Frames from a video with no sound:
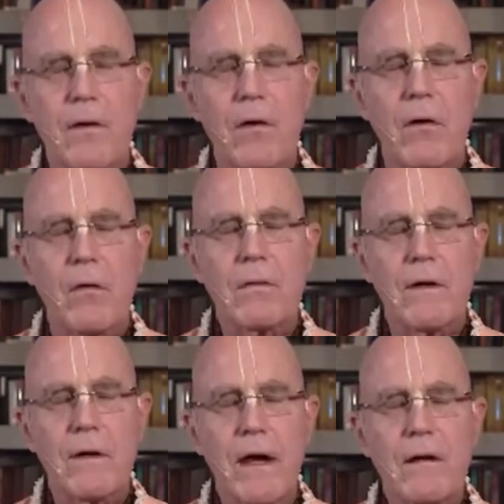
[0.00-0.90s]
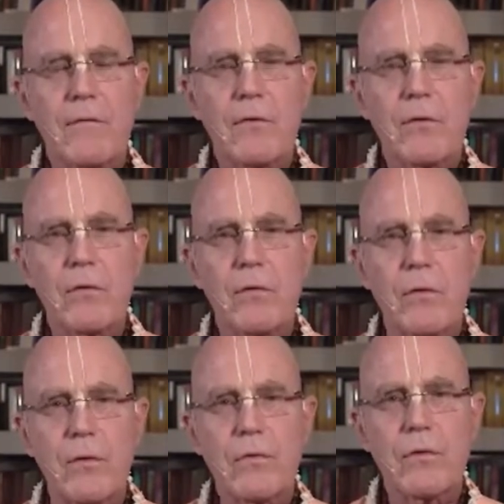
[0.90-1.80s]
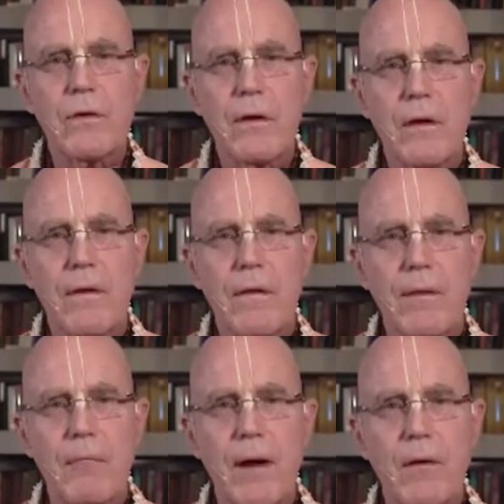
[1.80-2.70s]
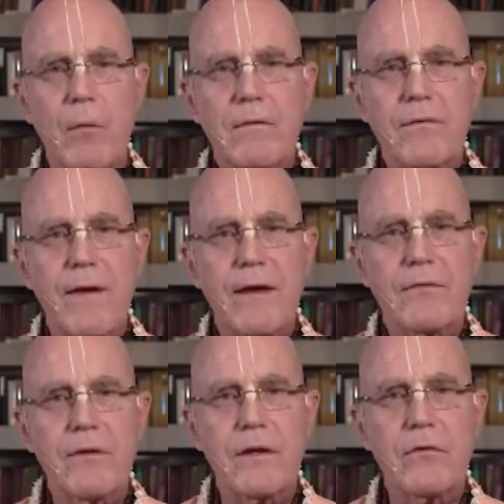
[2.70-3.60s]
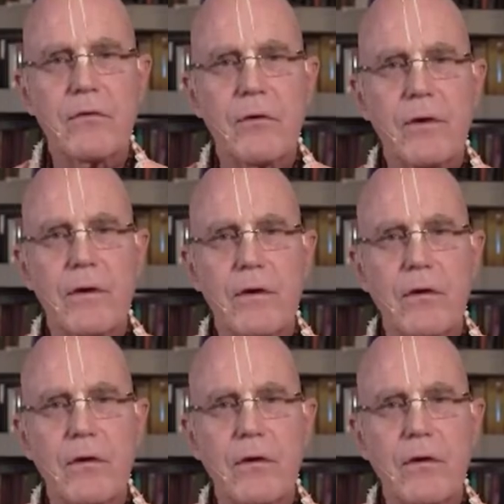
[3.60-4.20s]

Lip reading: O delight of the Kurus, by once fasting during